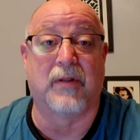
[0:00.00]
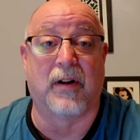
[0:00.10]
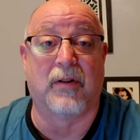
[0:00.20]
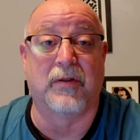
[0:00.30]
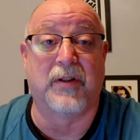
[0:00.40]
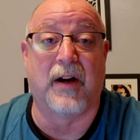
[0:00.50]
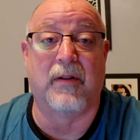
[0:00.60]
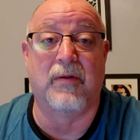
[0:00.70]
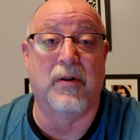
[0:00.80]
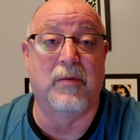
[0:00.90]
to our hotel
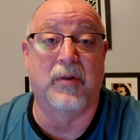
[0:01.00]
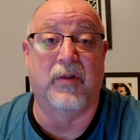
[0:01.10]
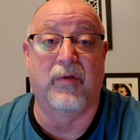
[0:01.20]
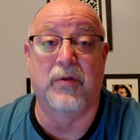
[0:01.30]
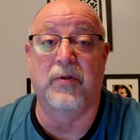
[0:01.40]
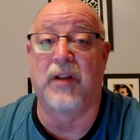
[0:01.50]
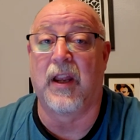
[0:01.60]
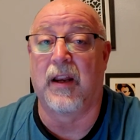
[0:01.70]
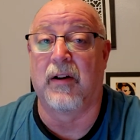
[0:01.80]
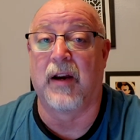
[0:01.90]
room with food,
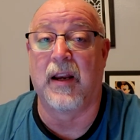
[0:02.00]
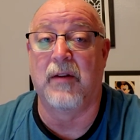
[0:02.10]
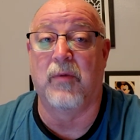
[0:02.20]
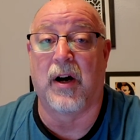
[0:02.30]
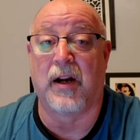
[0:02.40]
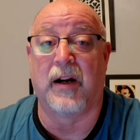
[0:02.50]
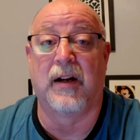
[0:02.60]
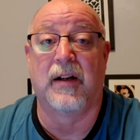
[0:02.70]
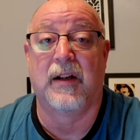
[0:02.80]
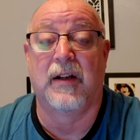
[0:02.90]
Gatorade, water,